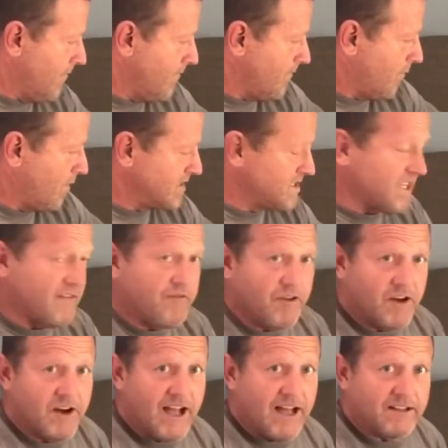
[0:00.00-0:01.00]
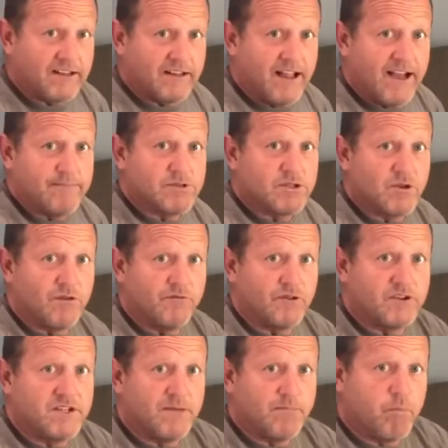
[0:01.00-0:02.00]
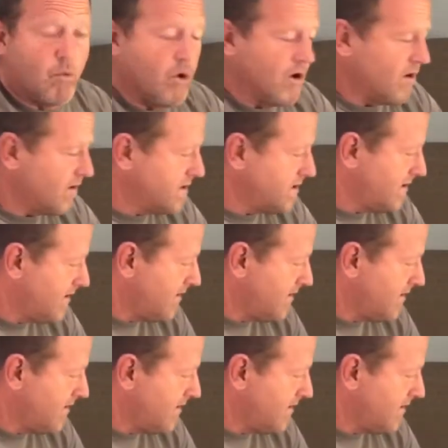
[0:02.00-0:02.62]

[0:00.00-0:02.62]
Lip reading: Once I figured out the Lime Sulfur Dip worked,